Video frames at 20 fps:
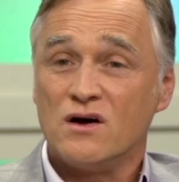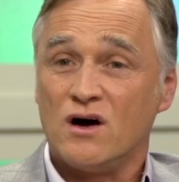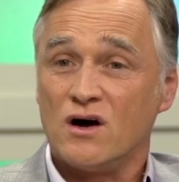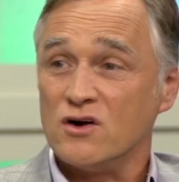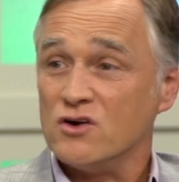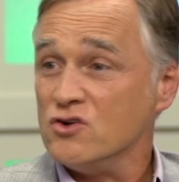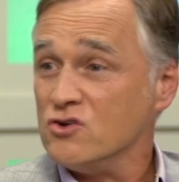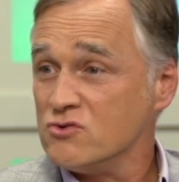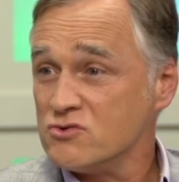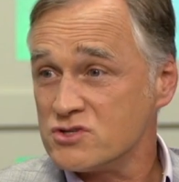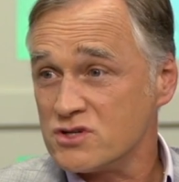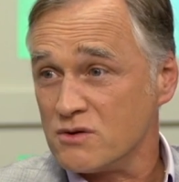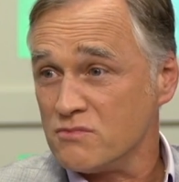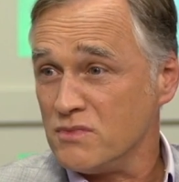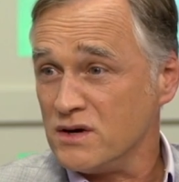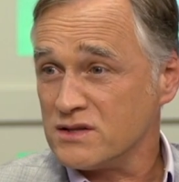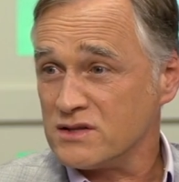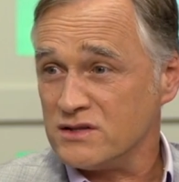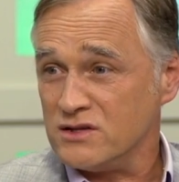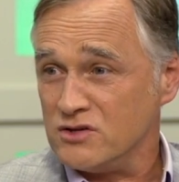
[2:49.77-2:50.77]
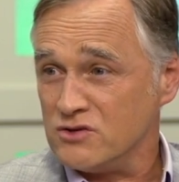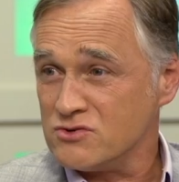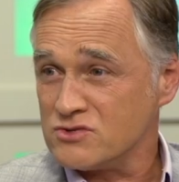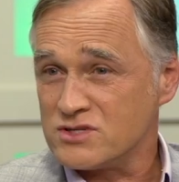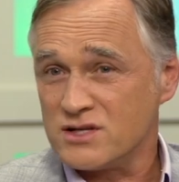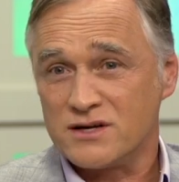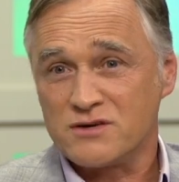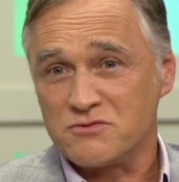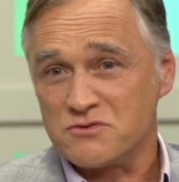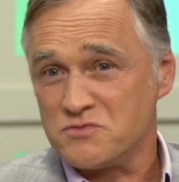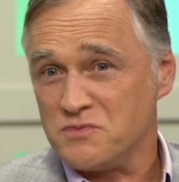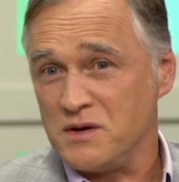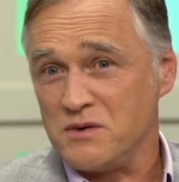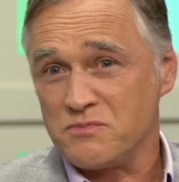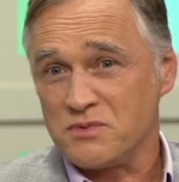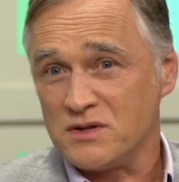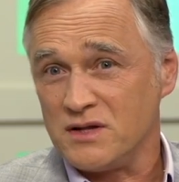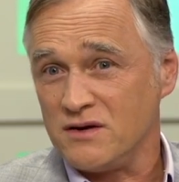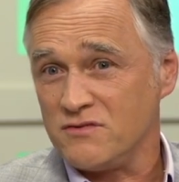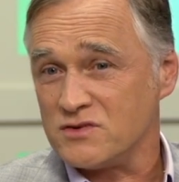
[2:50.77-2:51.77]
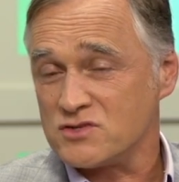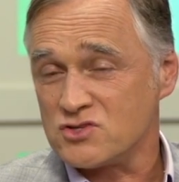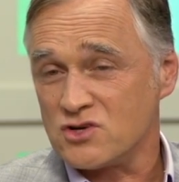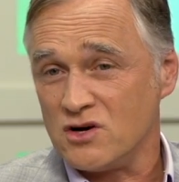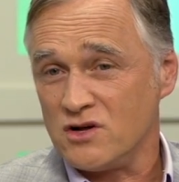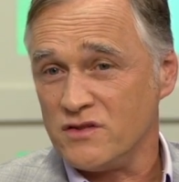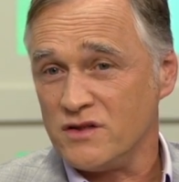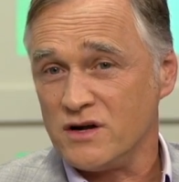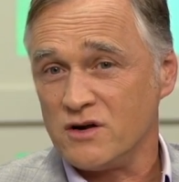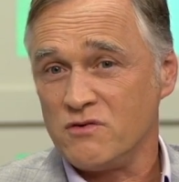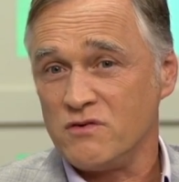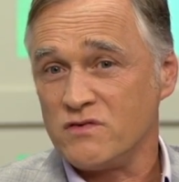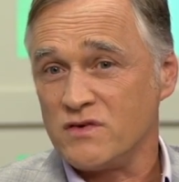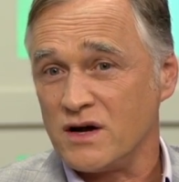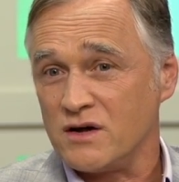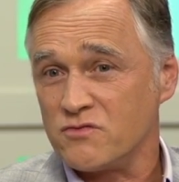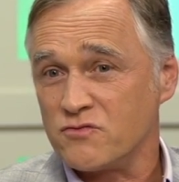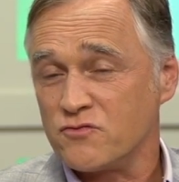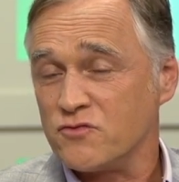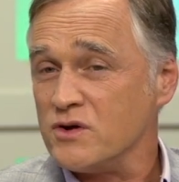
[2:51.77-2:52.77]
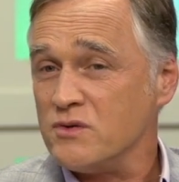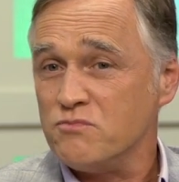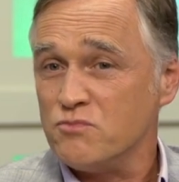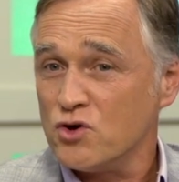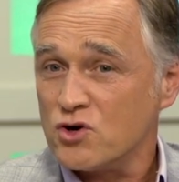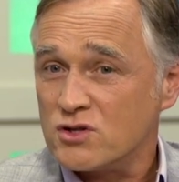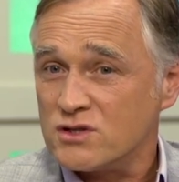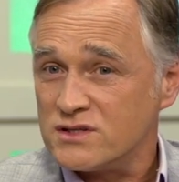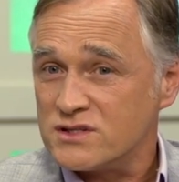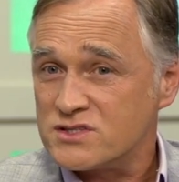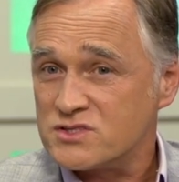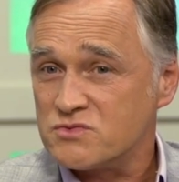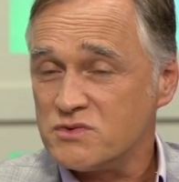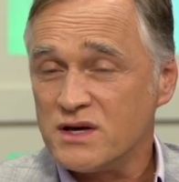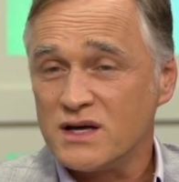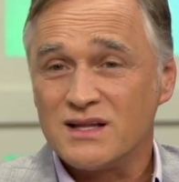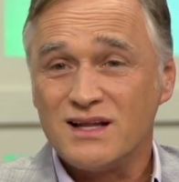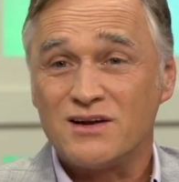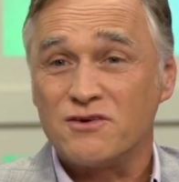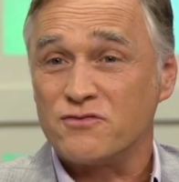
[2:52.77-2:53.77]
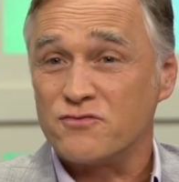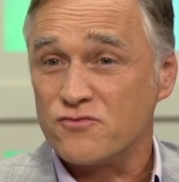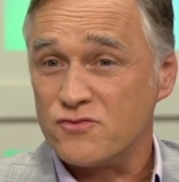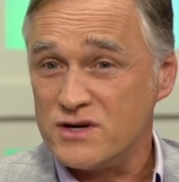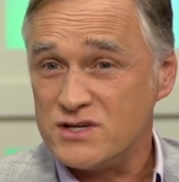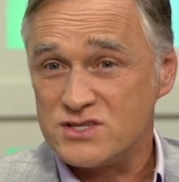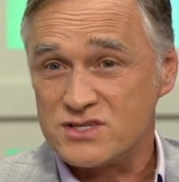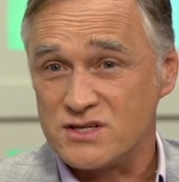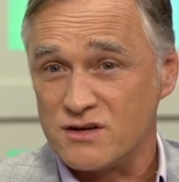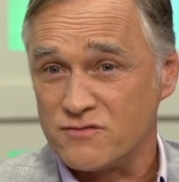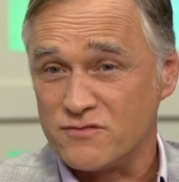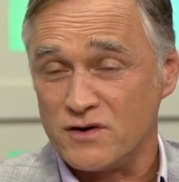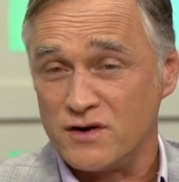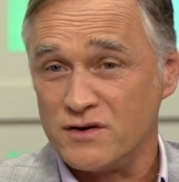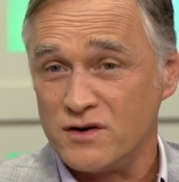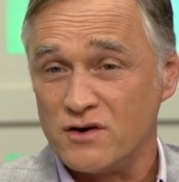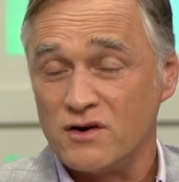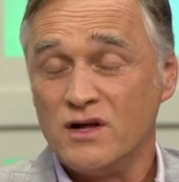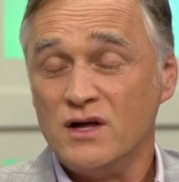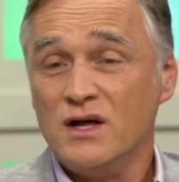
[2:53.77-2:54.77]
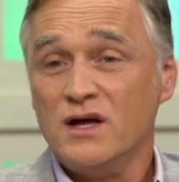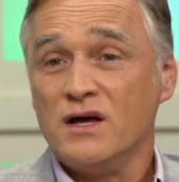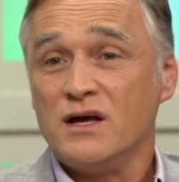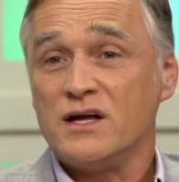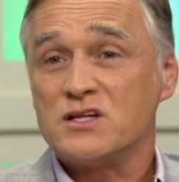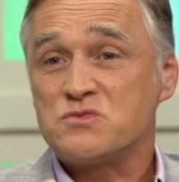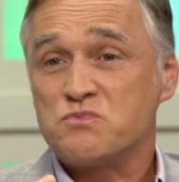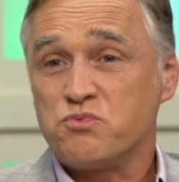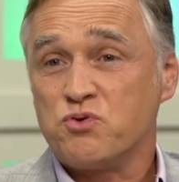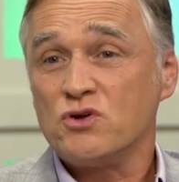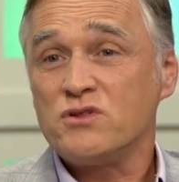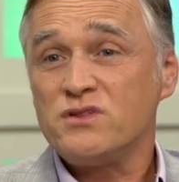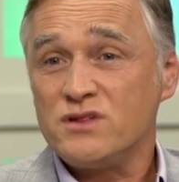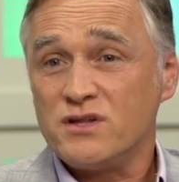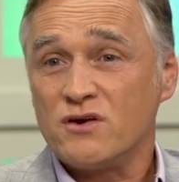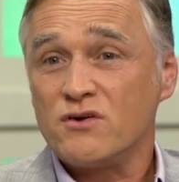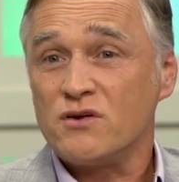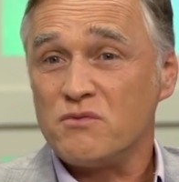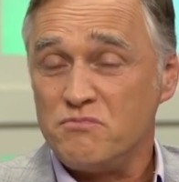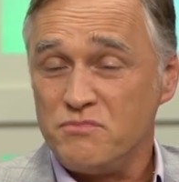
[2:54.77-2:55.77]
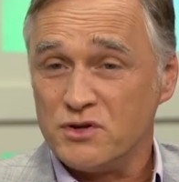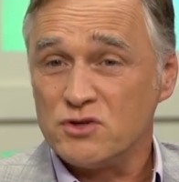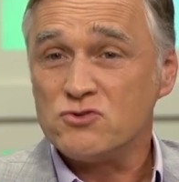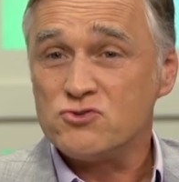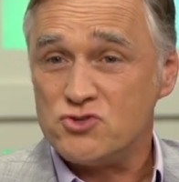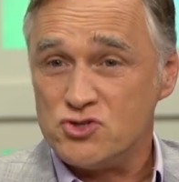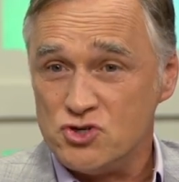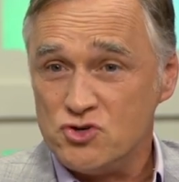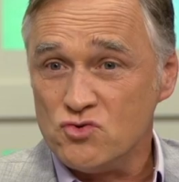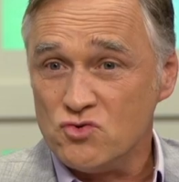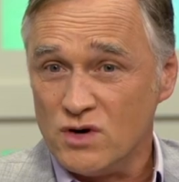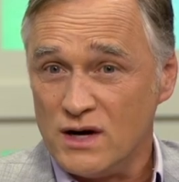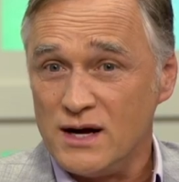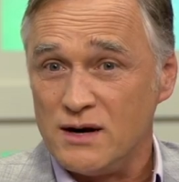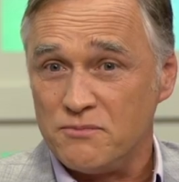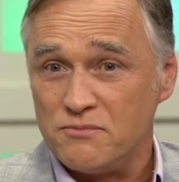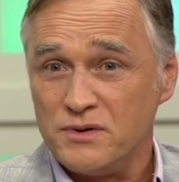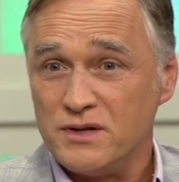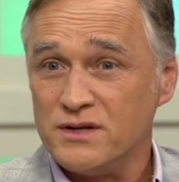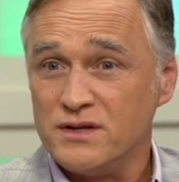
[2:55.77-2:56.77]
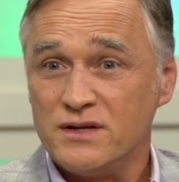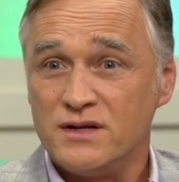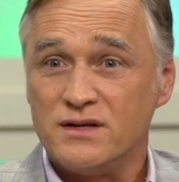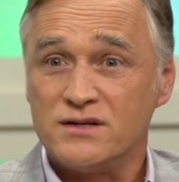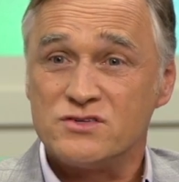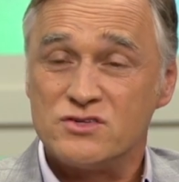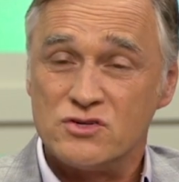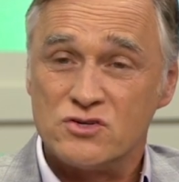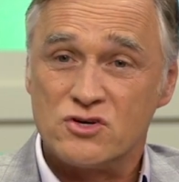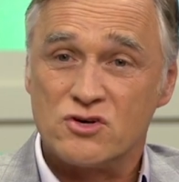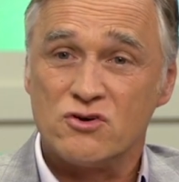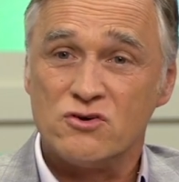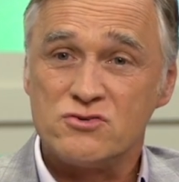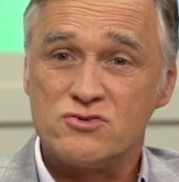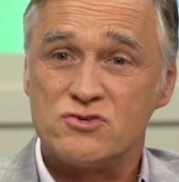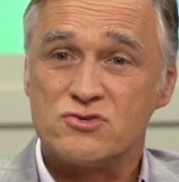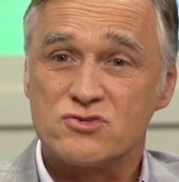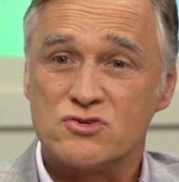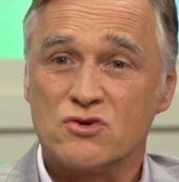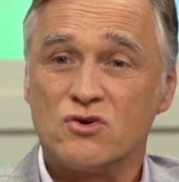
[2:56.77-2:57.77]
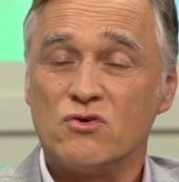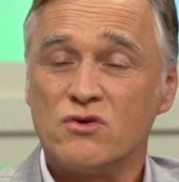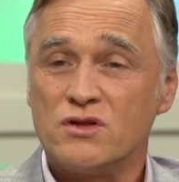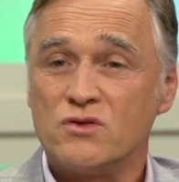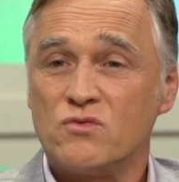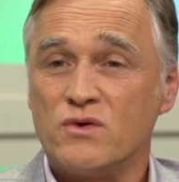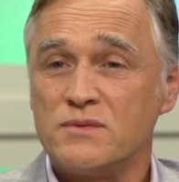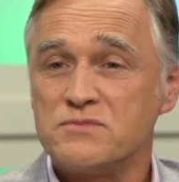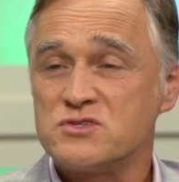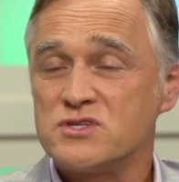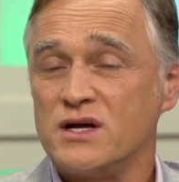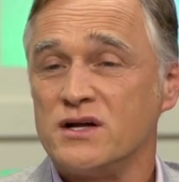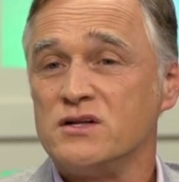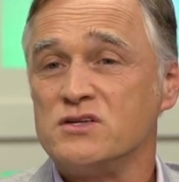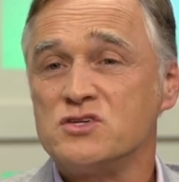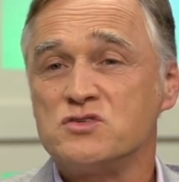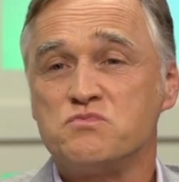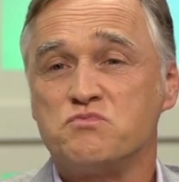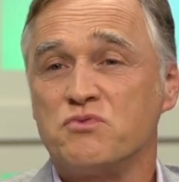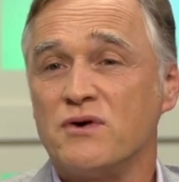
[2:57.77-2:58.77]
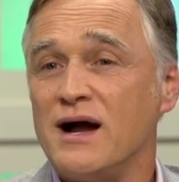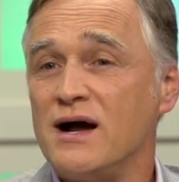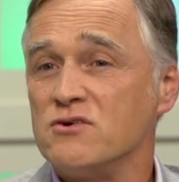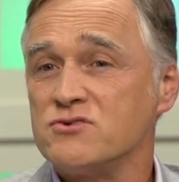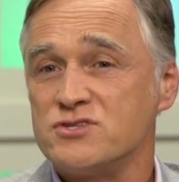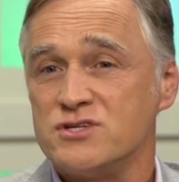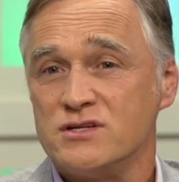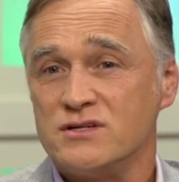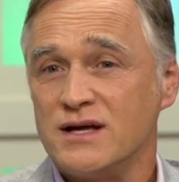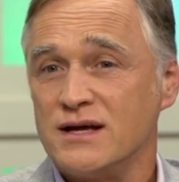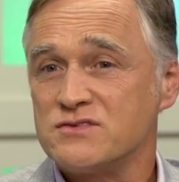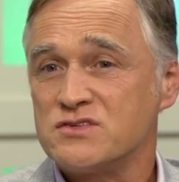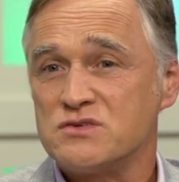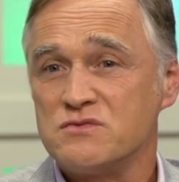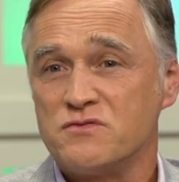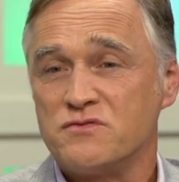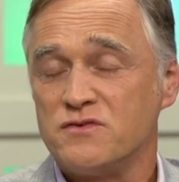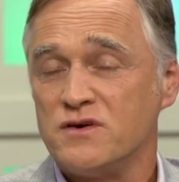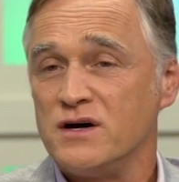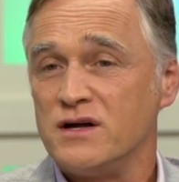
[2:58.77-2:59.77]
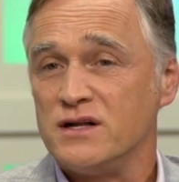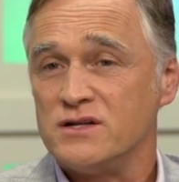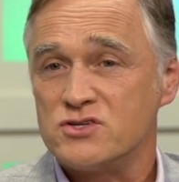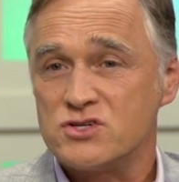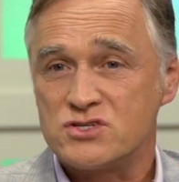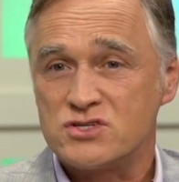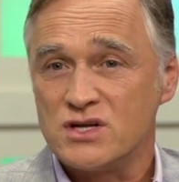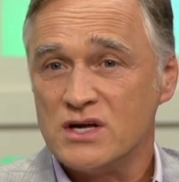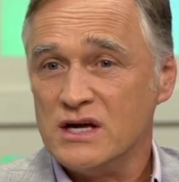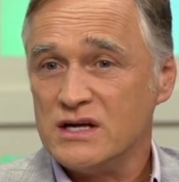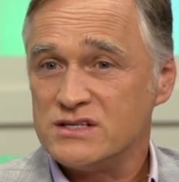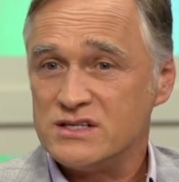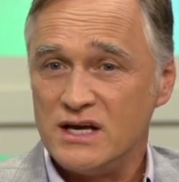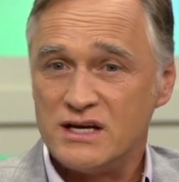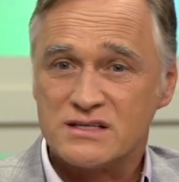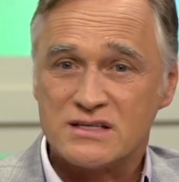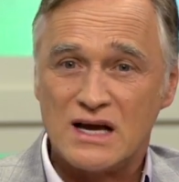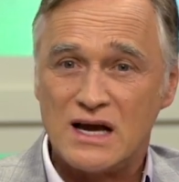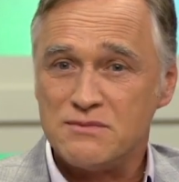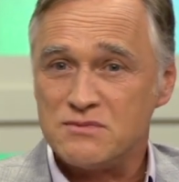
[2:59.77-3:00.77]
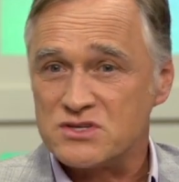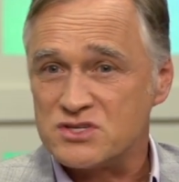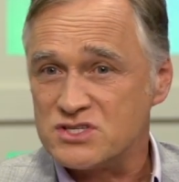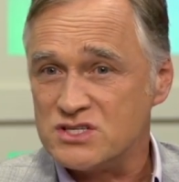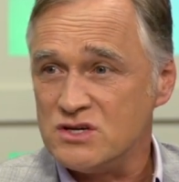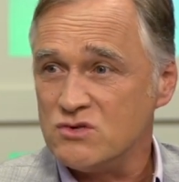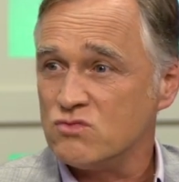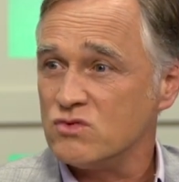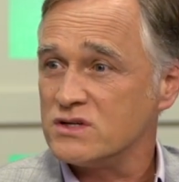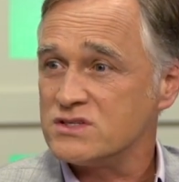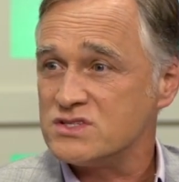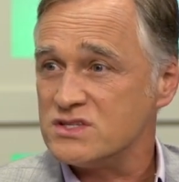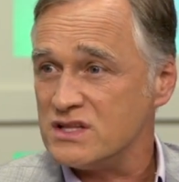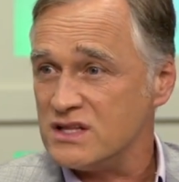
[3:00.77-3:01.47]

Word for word: our news, our monthly newsletter, which people love, it's all there. We've got free booklets. We got a lot of free stuff yeah. on there. It's put there to build you up and, and to encourage you. So go to the website and just browse it, have some fun and just take time to see what's